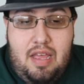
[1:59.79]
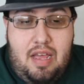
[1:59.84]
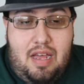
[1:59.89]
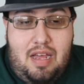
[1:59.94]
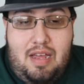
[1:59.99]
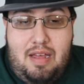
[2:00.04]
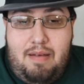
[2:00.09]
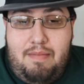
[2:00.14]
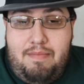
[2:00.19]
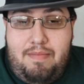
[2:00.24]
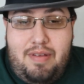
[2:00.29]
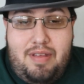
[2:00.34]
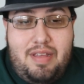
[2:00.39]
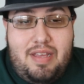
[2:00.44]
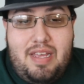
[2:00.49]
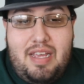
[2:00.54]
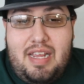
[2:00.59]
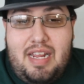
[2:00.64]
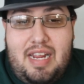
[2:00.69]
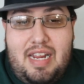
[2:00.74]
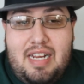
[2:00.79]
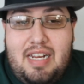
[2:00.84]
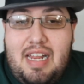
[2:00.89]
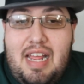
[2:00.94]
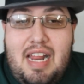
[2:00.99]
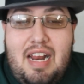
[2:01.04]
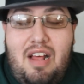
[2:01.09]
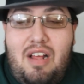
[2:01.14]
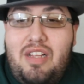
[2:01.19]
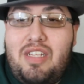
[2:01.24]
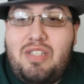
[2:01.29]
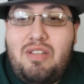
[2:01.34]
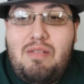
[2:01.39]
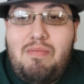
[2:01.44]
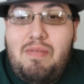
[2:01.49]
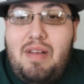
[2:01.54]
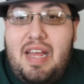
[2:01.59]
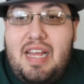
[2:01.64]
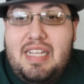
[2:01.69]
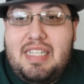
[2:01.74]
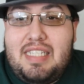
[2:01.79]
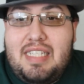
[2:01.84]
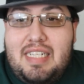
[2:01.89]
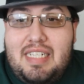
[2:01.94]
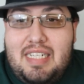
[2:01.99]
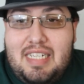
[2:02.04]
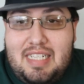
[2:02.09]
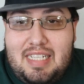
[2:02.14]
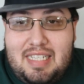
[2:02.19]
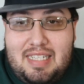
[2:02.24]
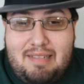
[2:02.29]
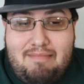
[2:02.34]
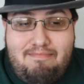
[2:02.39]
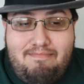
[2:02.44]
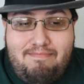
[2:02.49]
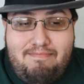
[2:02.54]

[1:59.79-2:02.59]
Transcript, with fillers: Um, and that also applies to just